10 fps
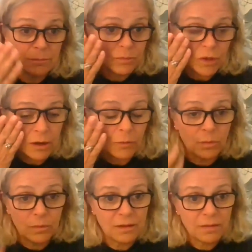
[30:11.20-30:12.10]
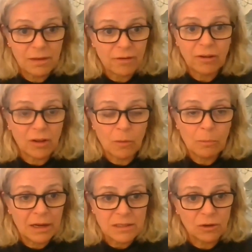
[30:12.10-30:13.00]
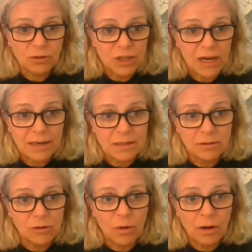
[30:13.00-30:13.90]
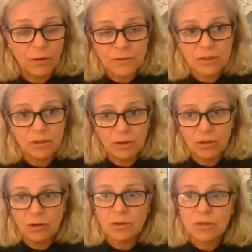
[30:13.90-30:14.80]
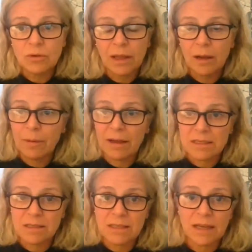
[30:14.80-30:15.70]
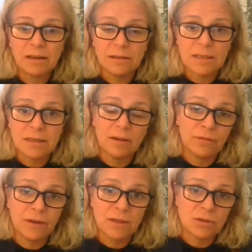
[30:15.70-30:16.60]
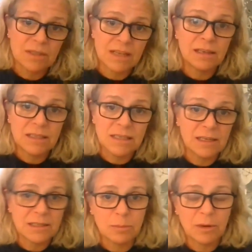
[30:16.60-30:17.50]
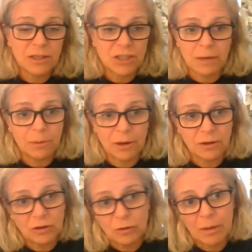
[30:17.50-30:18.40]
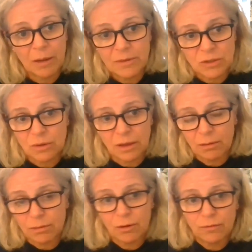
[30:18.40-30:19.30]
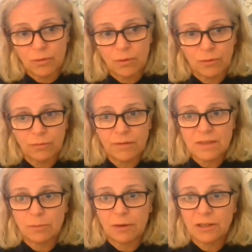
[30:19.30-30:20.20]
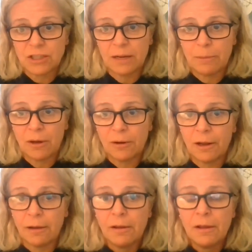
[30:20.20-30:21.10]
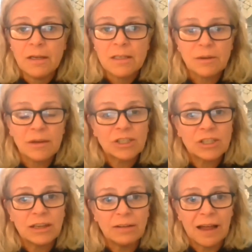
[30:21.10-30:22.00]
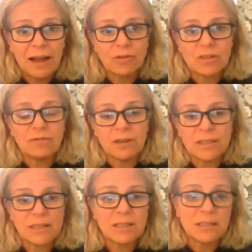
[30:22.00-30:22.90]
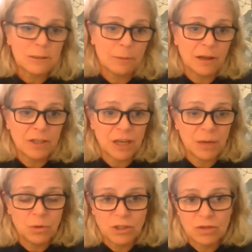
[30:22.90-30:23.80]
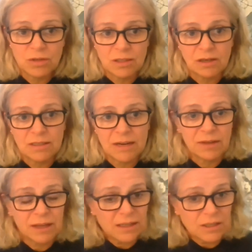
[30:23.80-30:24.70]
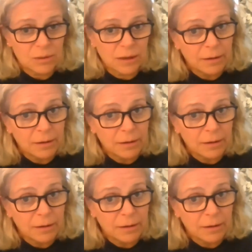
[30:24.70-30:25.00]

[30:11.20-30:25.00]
you know, they're very complex contracts, and quite often, you know, you're not talking about a first or second tier supply chain partner. You might be talking third, fourth or fifth supply chain partner. So actually, how diverse is the supply chain once you start delving into it?